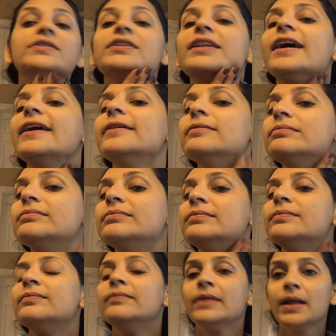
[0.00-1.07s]
Done.
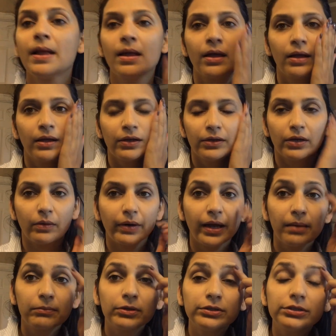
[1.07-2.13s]
Now what
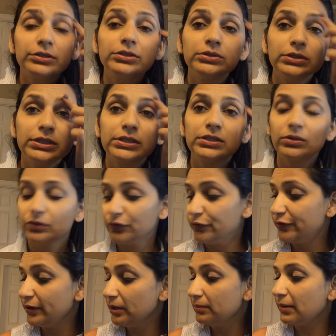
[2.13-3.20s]
I'm going to do is going to
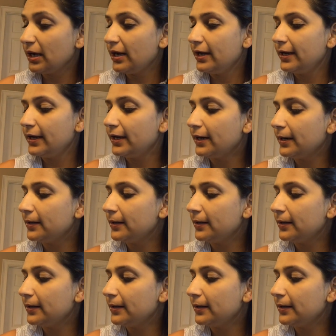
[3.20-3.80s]
fill my